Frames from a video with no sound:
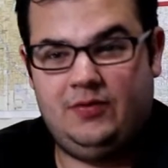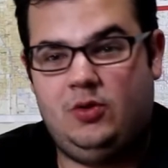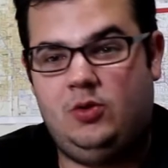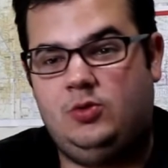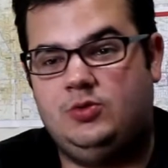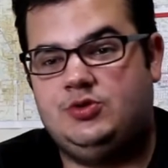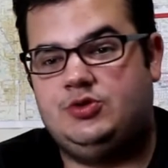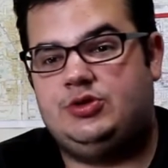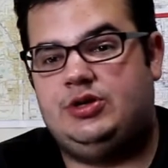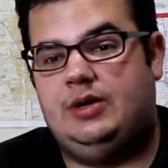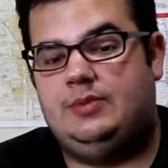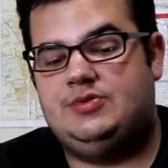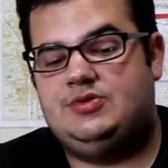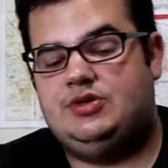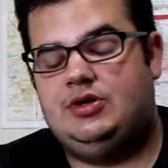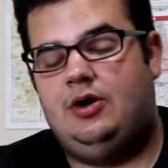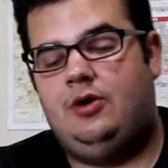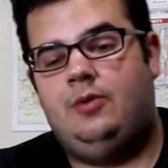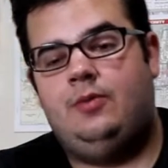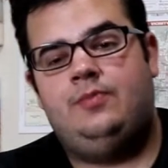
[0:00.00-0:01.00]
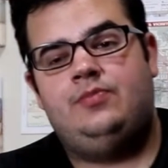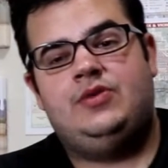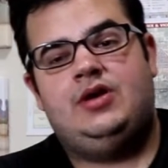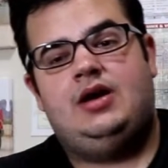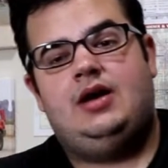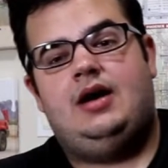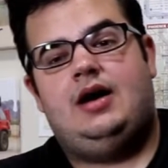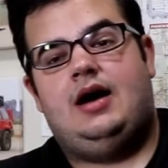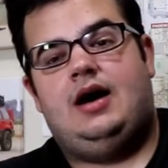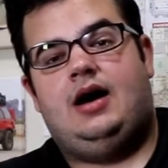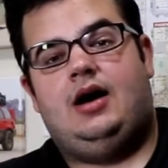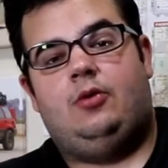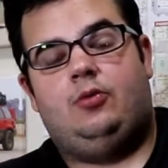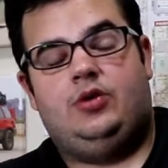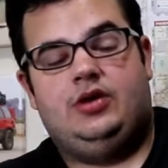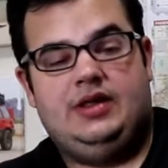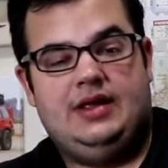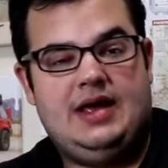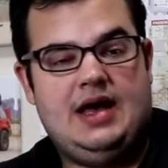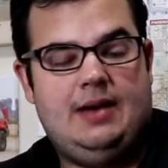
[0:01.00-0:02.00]
the whole trip. So
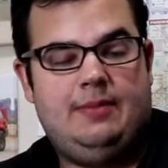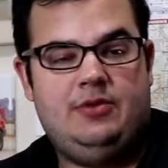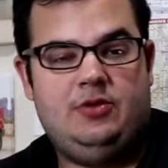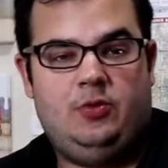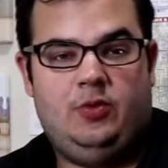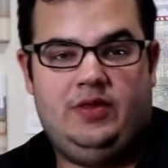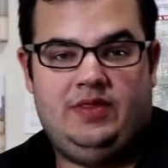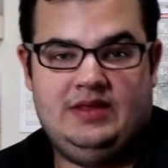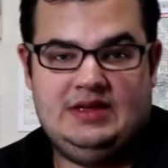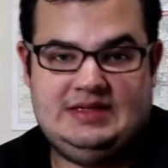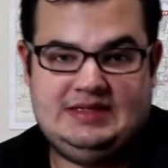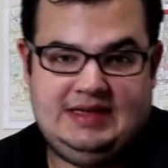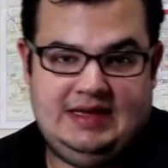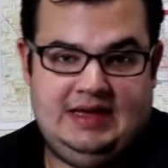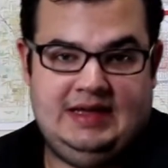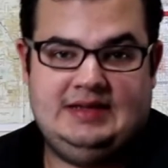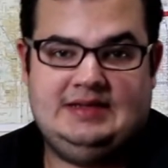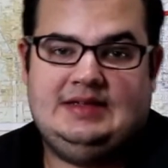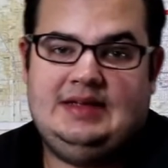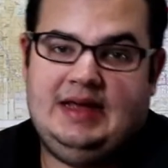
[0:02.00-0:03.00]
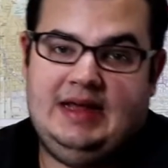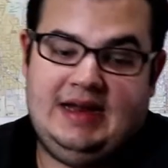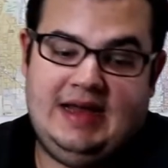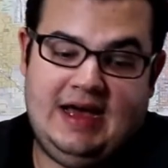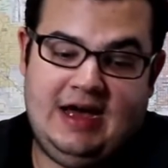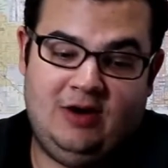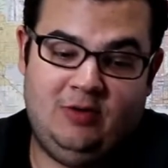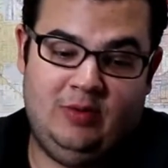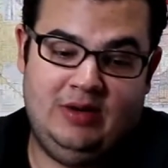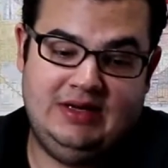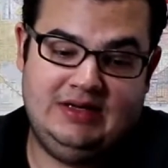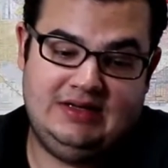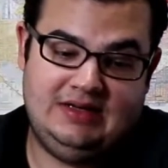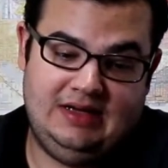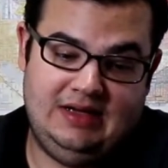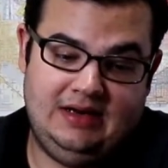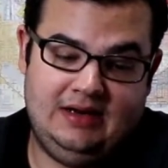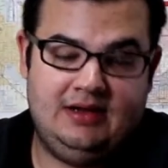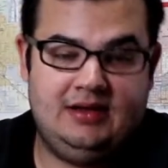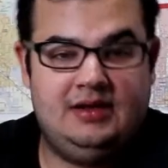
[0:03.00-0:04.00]
really happy with the tent and how it
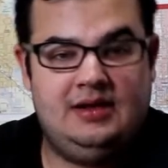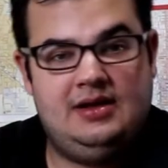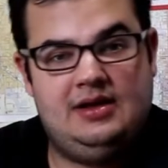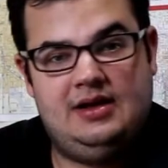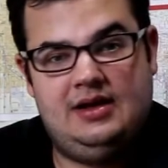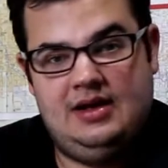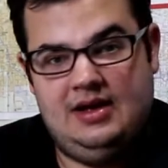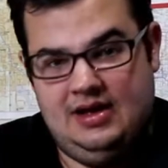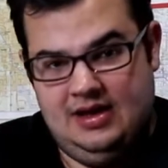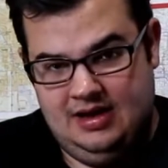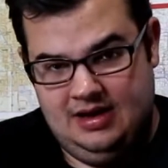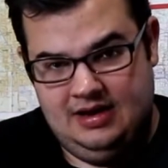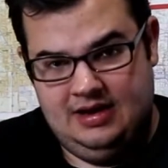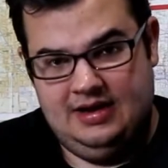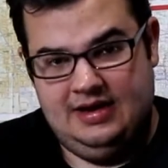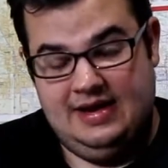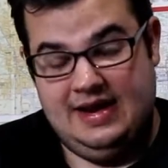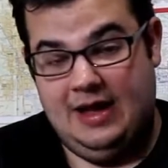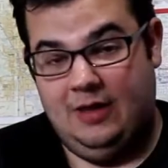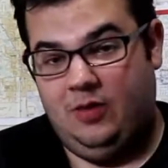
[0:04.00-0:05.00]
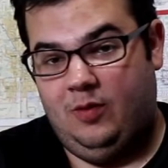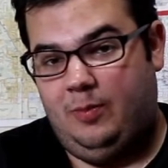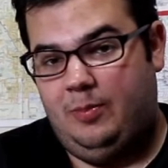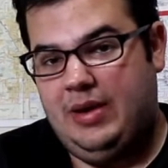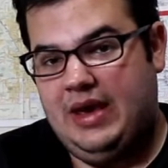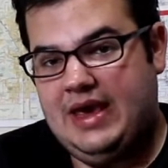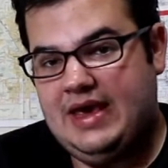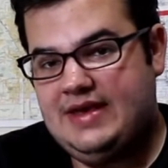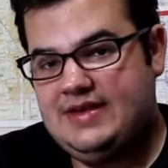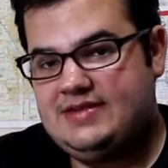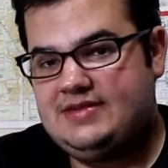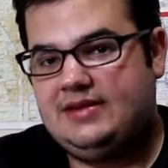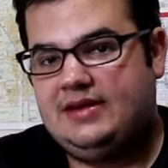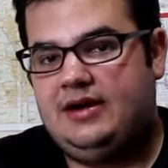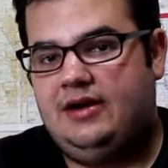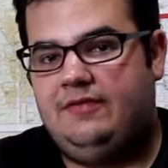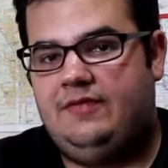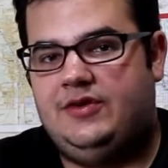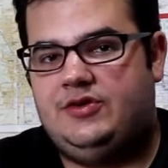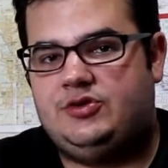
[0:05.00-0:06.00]
did. Now the pacing
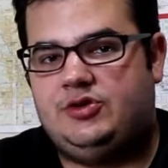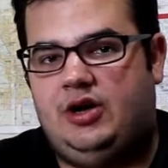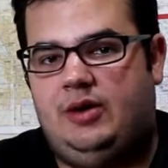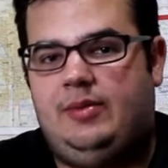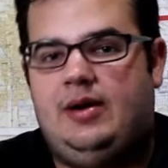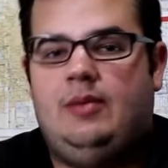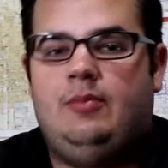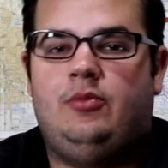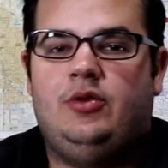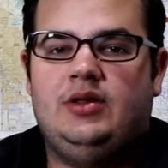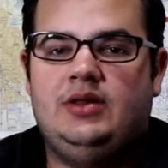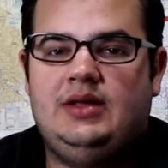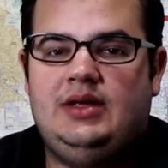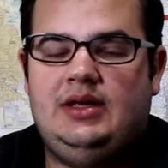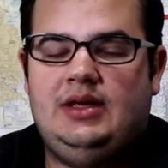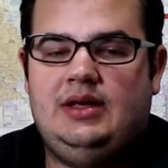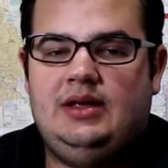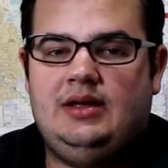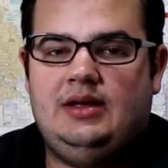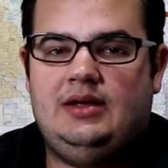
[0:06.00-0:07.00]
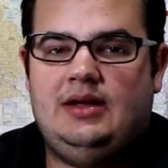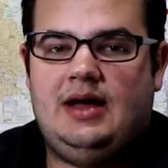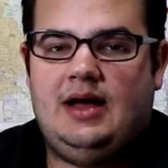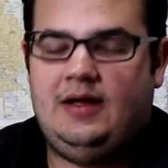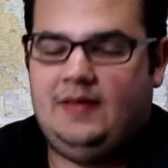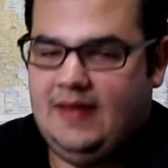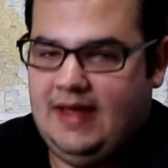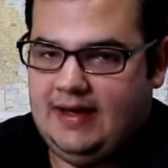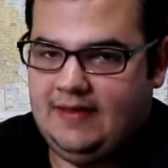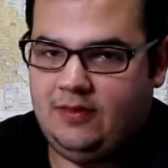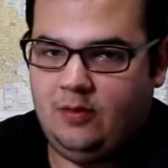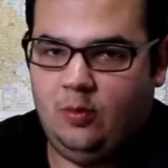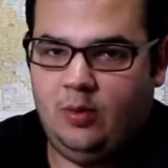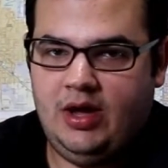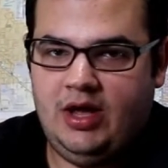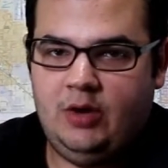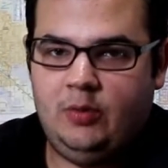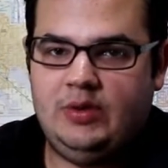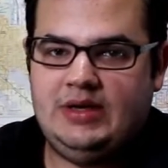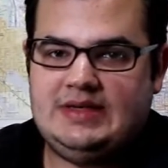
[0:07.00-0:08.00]
of the trip, I like the
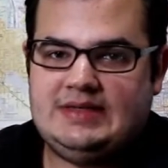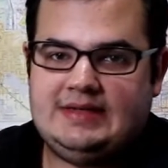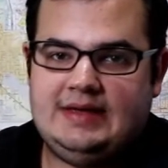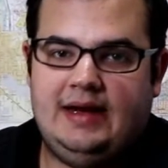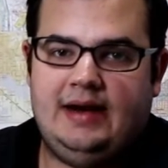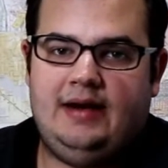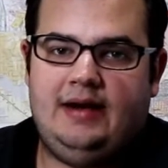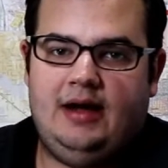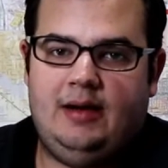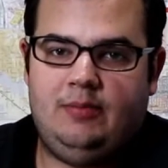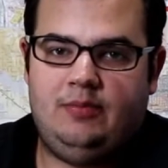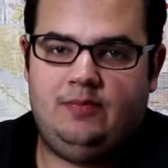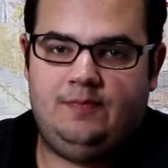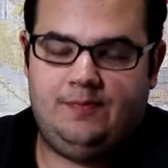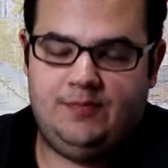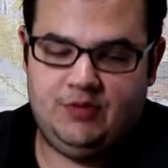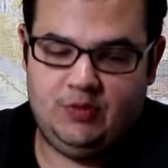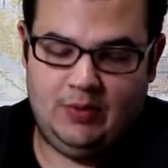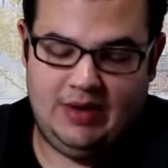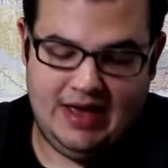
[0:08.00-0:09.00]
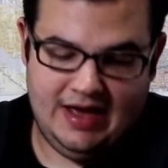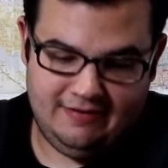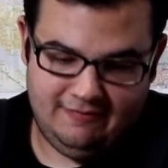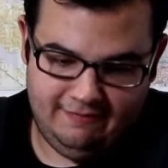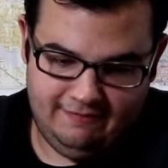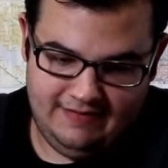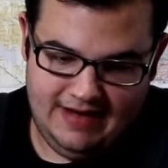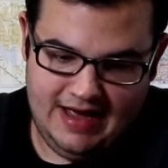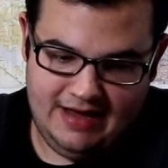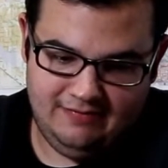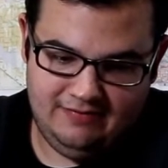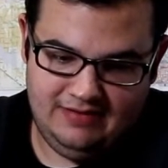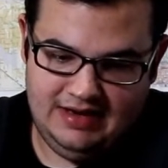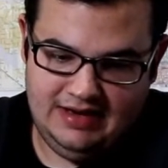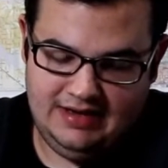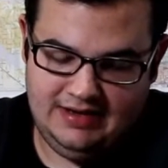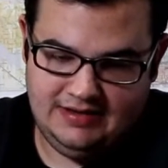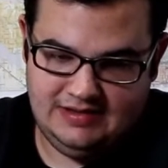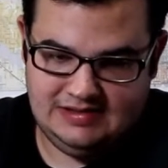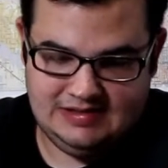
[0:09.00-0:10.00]
way we set it up. So we had 5
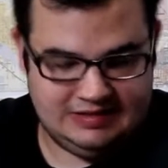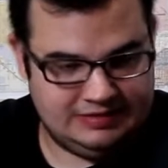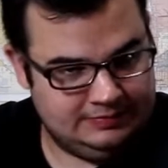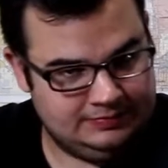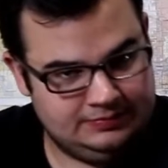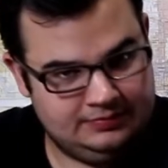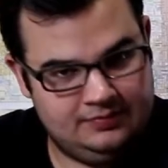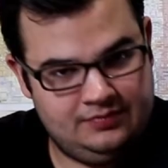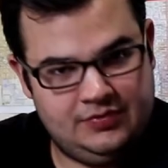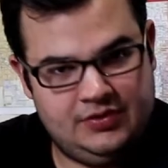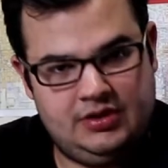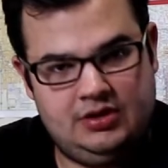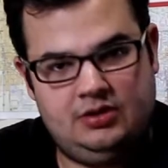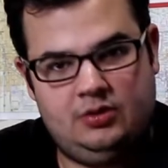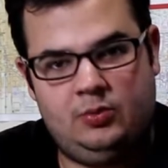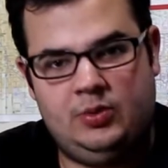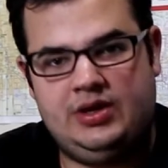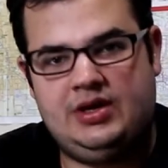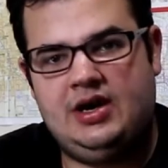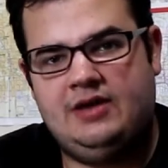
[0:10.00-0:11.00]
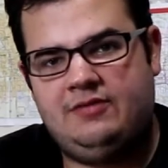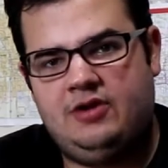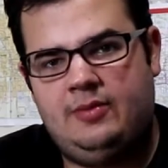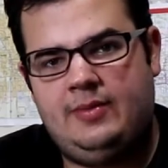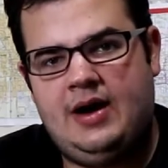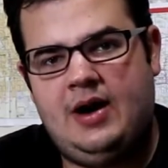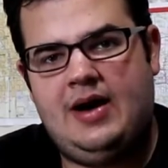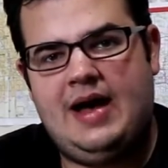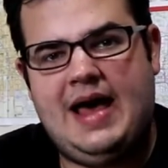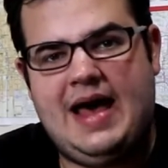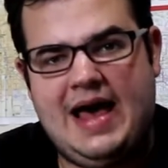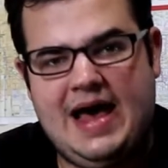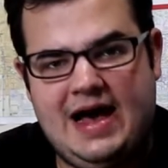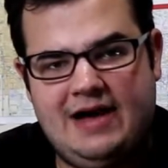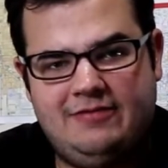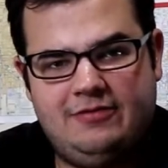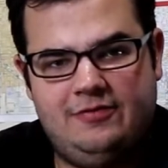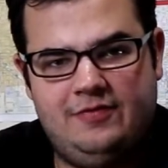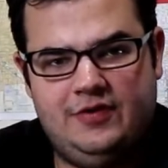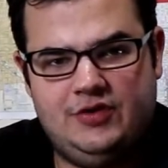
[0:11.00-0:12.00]
days, we covered about
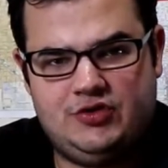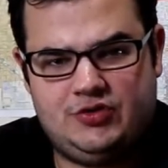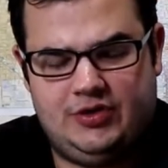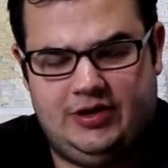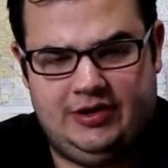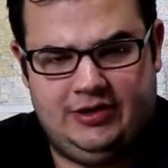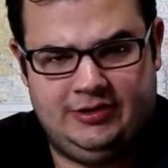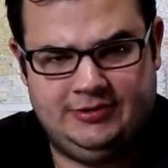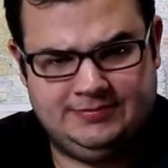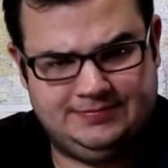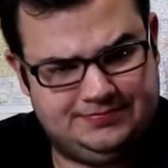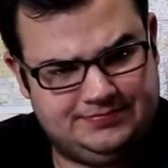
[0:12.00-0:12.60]
half of the trail,